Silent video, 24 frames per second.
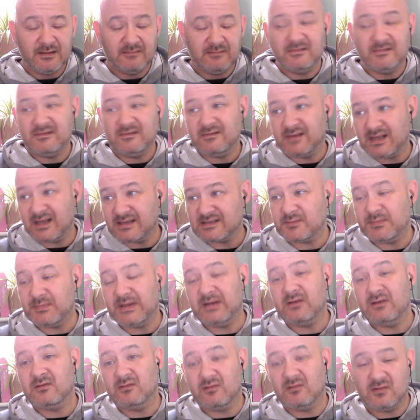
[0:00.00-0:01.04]
That's a bit
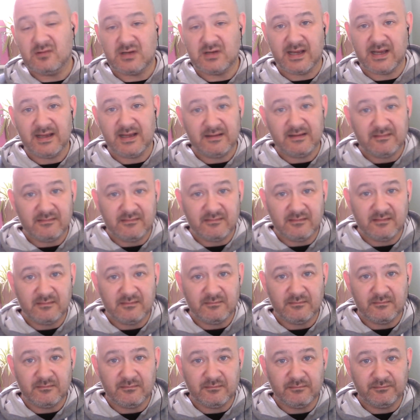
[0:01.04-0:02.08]
unlucky.
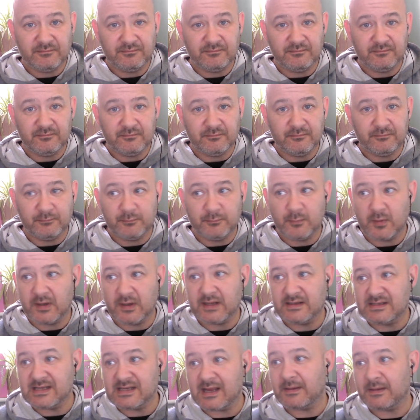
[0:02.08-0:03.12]
But
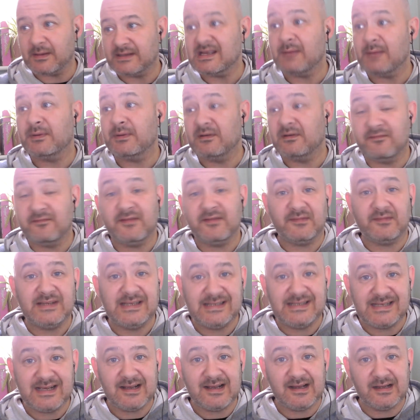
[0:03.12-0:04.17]
it's happened 50
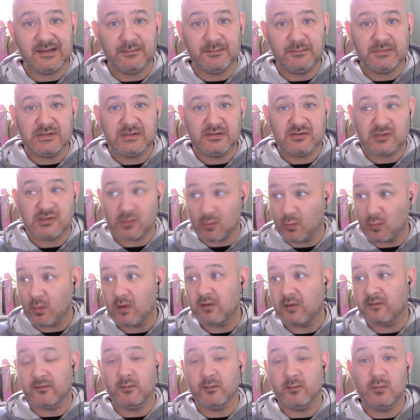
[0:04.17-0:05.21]
times, so one
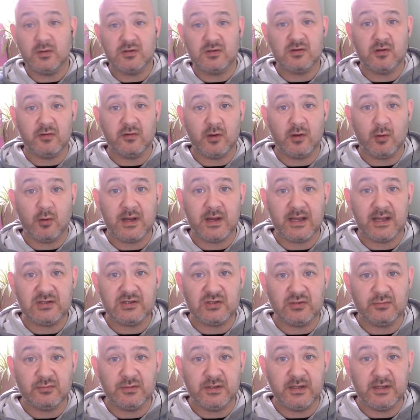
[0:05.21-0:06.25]
of them was going to go
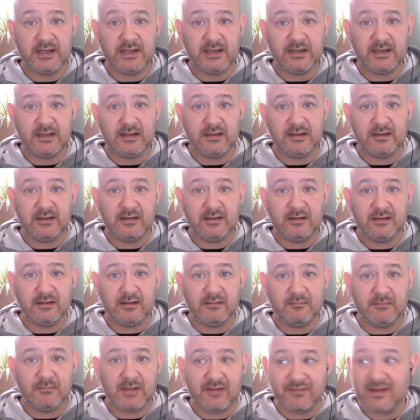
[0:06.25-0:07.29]
against you, weren't it?
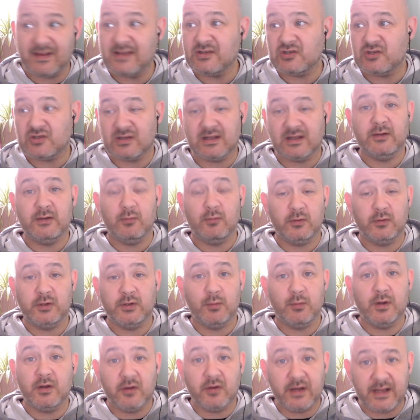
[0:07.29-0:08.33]
Eventually, you
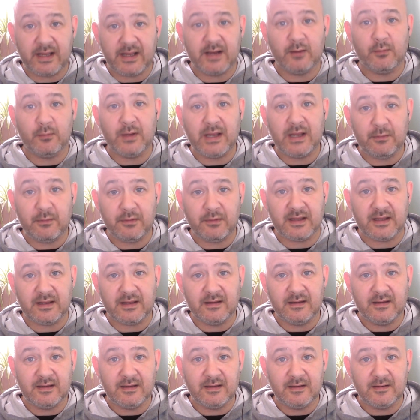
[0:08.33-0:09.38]
weren't going to get away with it.
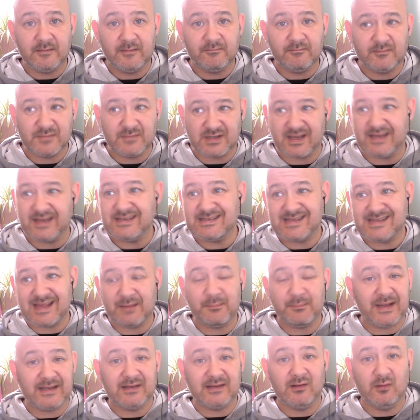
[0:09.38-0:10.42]
So is that
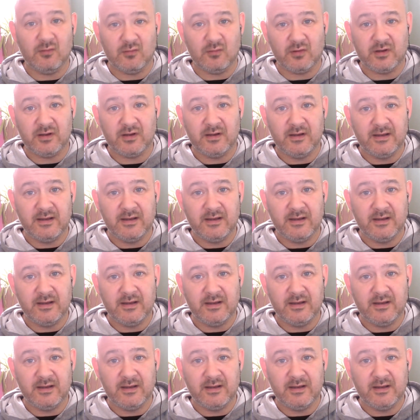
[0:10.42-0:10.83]
bad luck?